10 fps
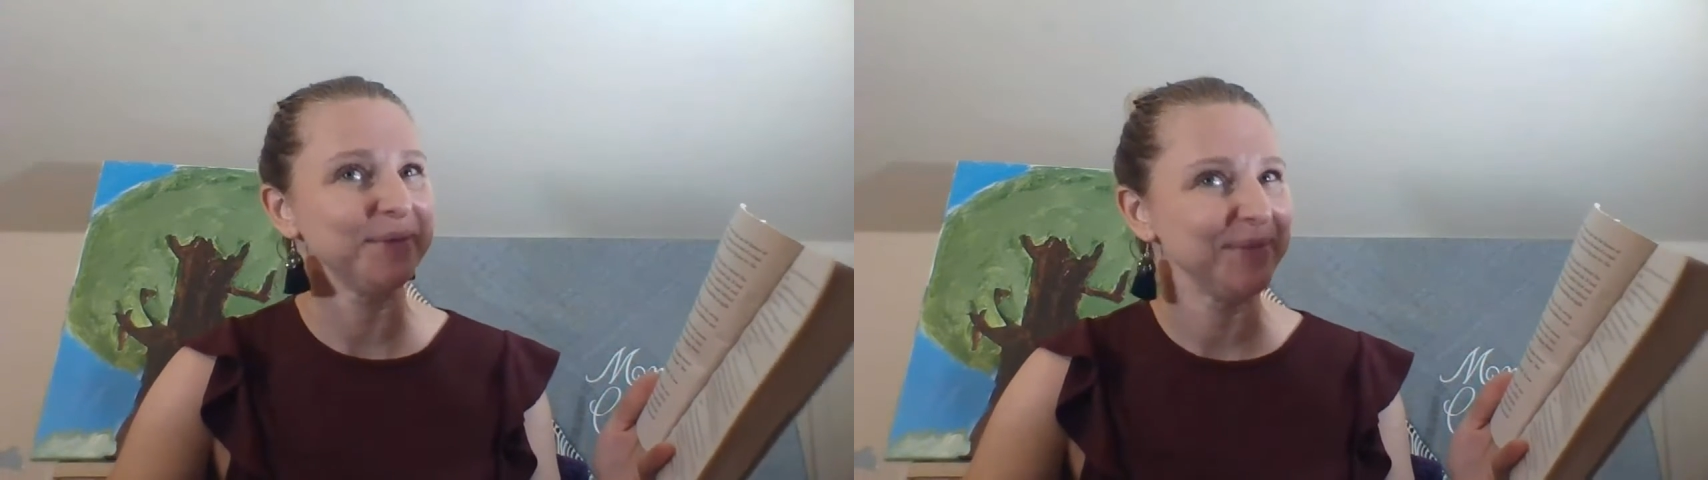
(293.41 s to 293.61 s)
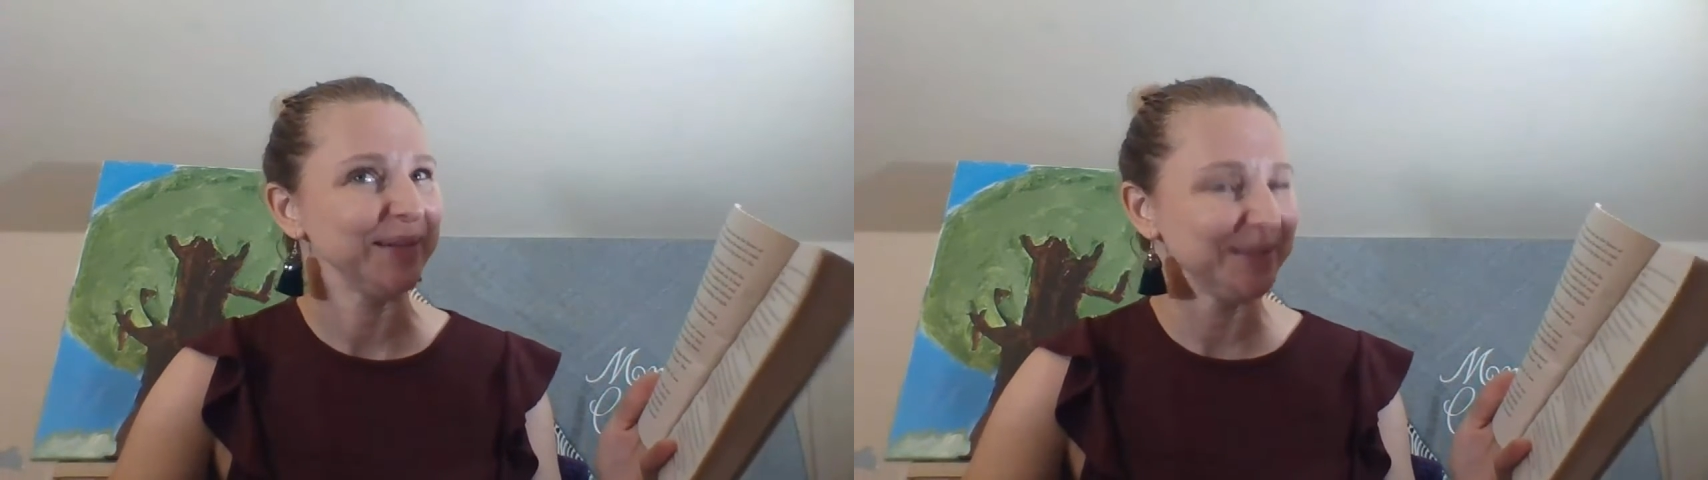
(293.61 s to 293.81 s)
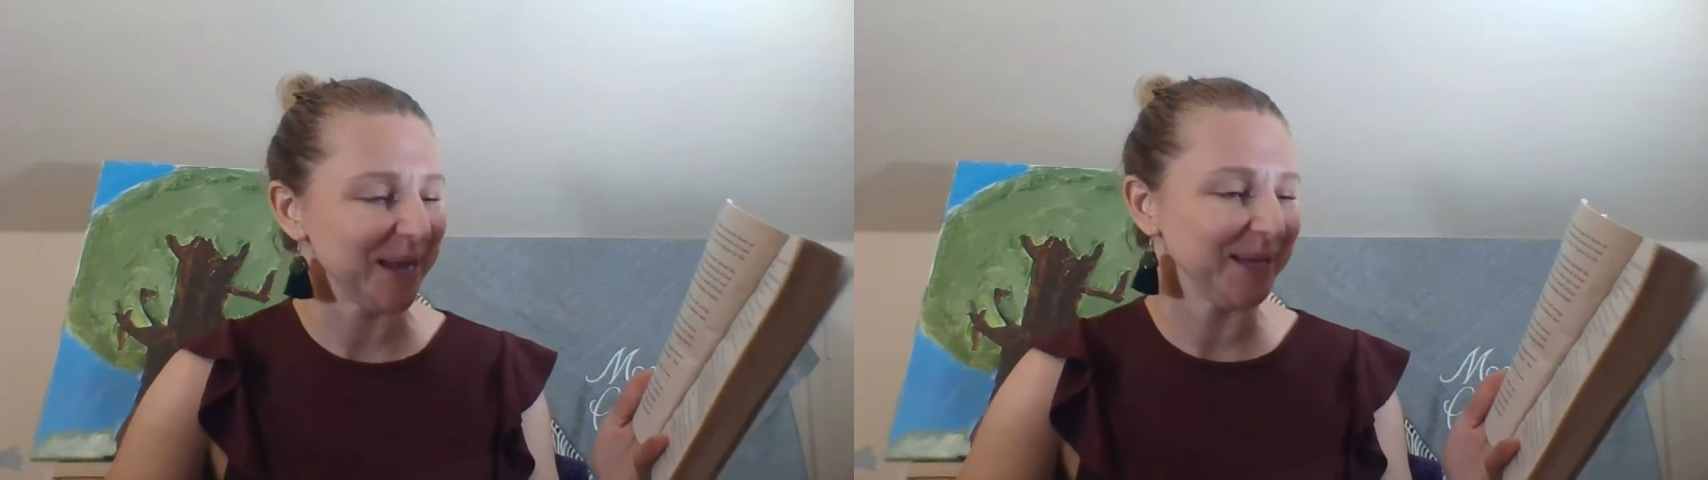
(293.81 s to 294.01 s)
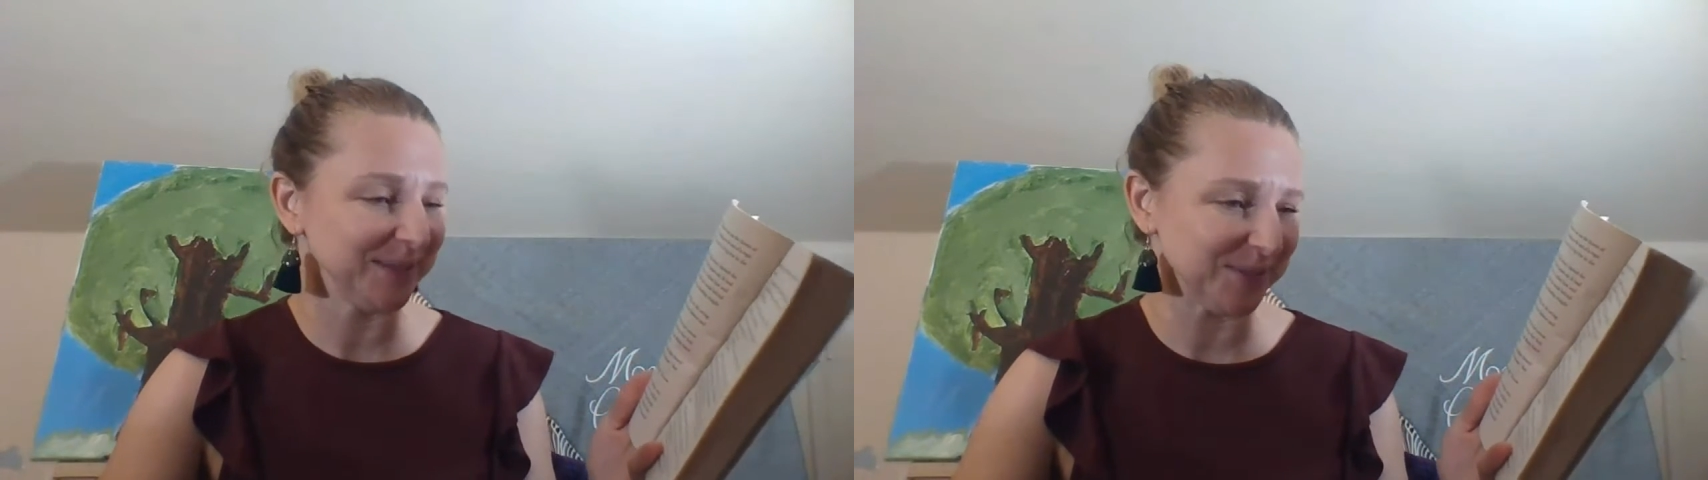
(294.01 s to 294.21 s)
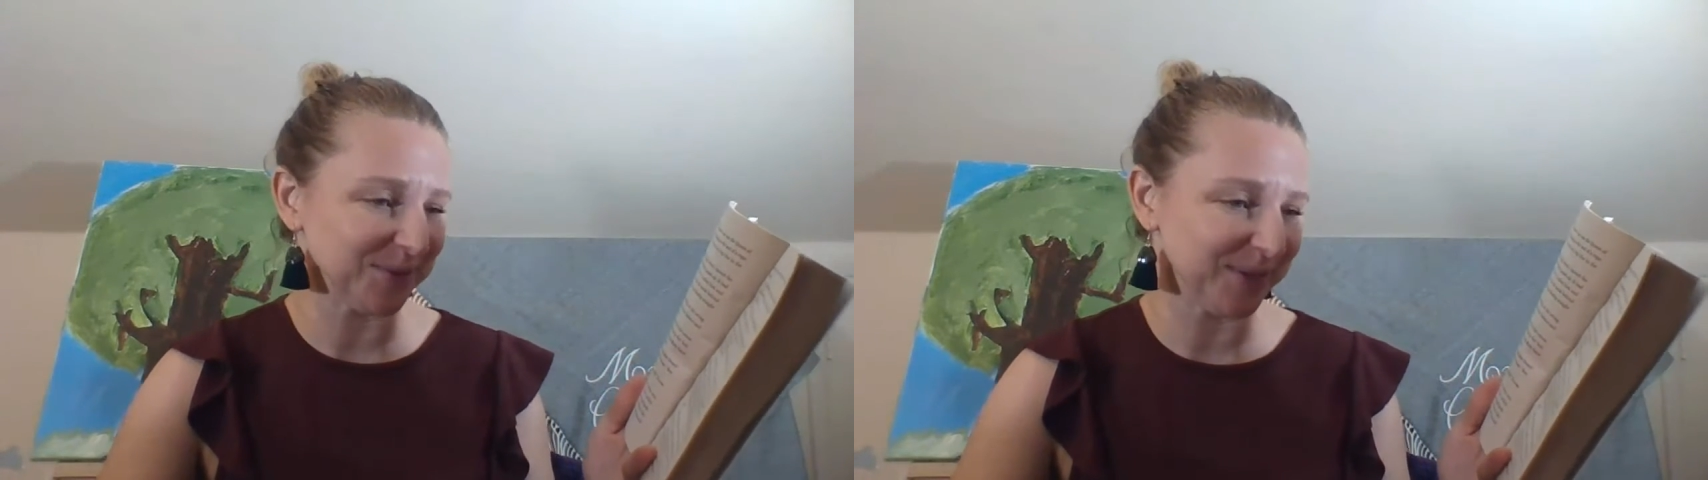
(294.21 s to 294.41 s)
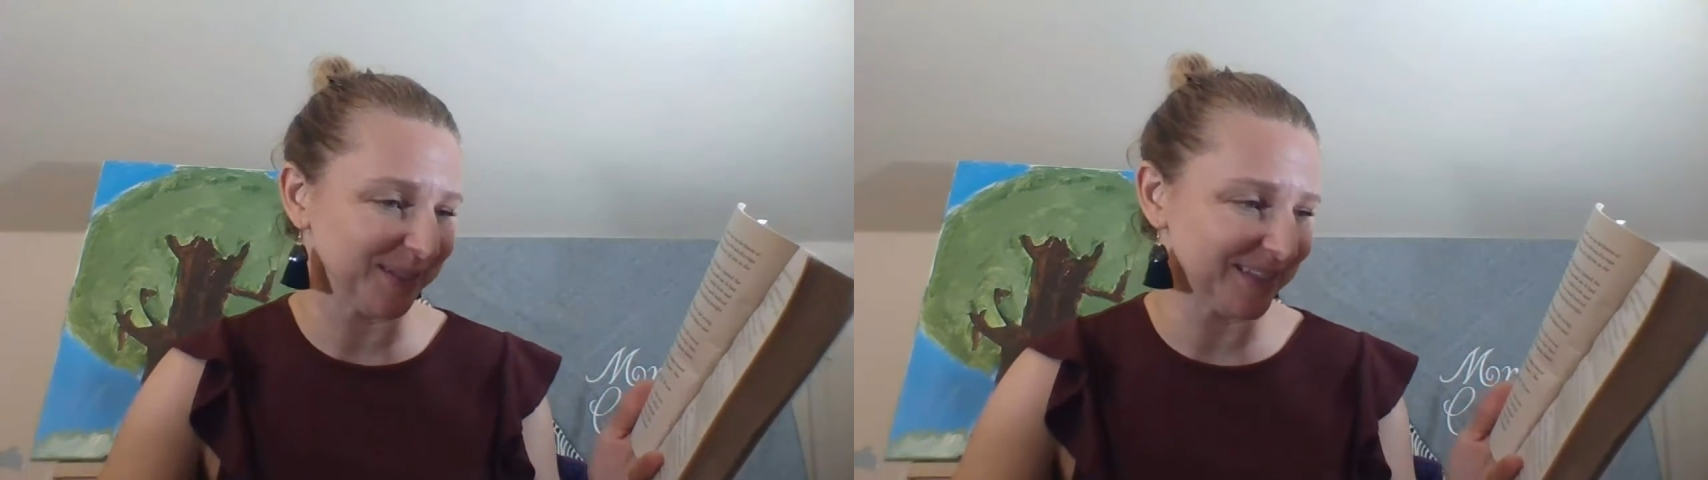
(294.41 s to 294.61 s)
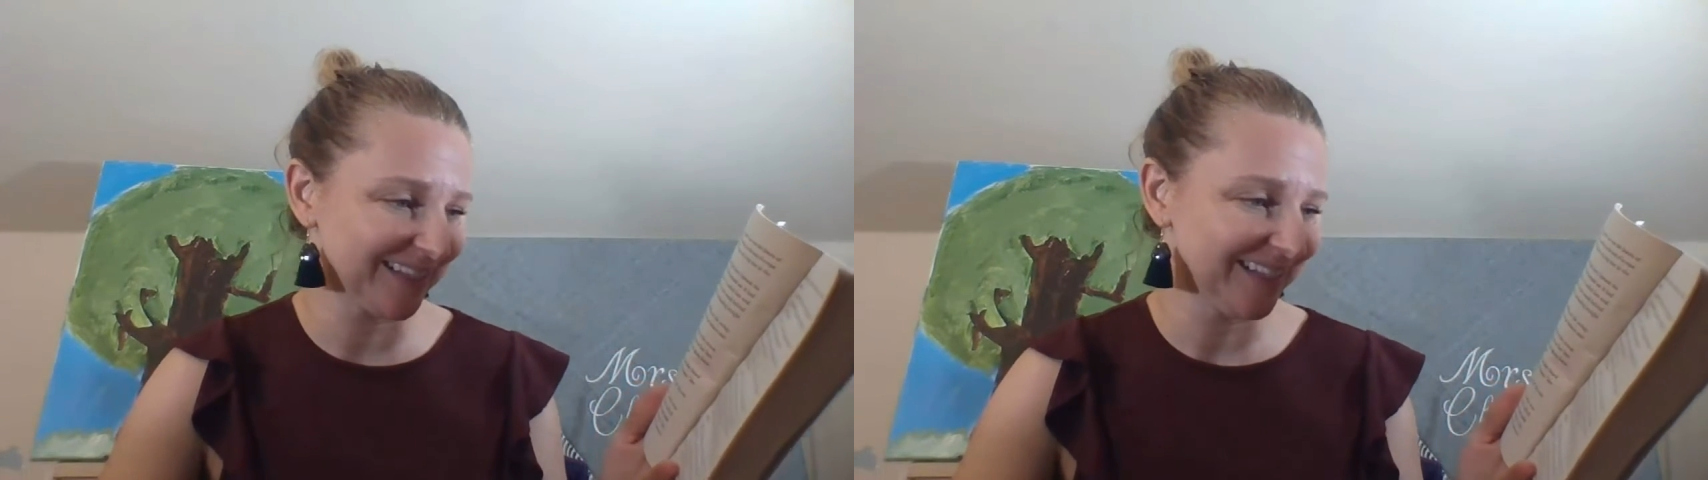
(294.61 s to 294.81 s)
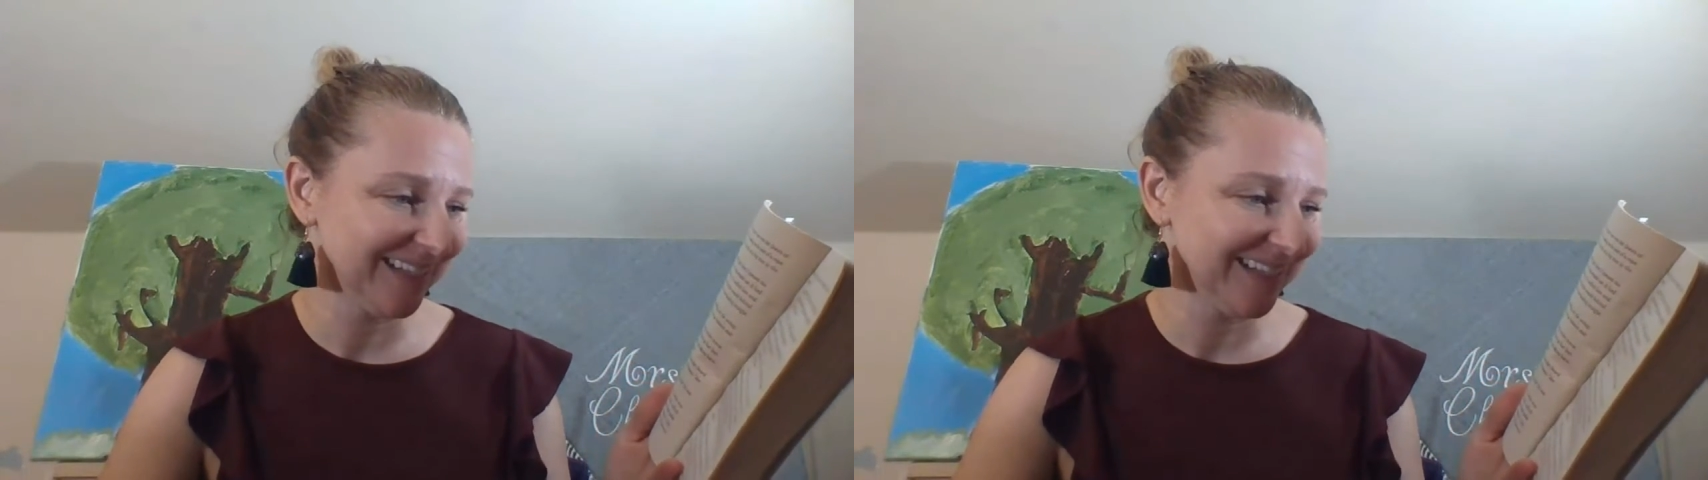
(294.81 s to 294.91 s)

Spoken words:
about dinosaurs,